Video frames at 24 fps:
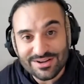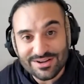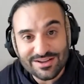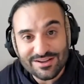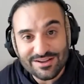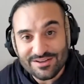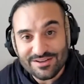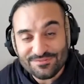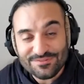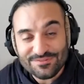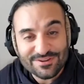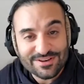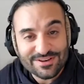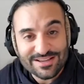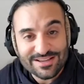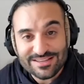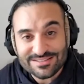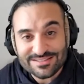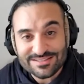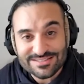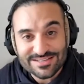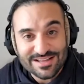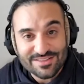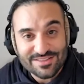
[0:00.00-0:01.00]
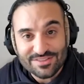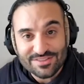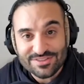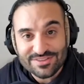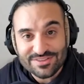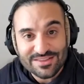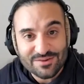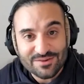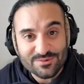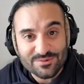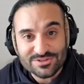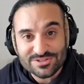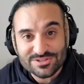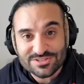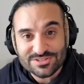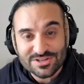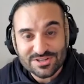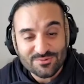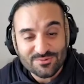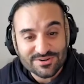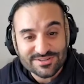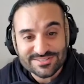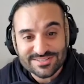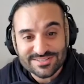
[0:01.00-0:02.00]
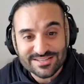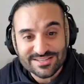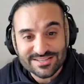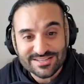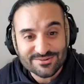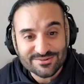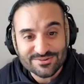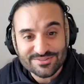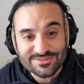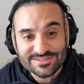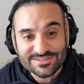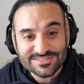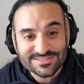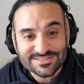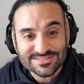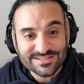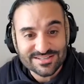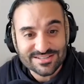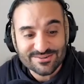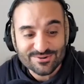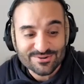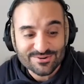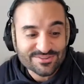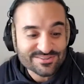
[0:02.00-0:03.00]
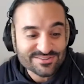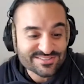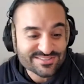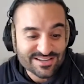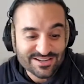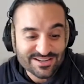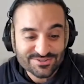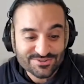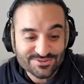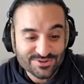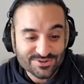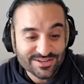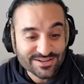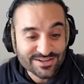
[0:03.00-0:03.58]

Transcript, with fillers: I, I, feel like it's another thing that we just don't want to see here in this city or this country.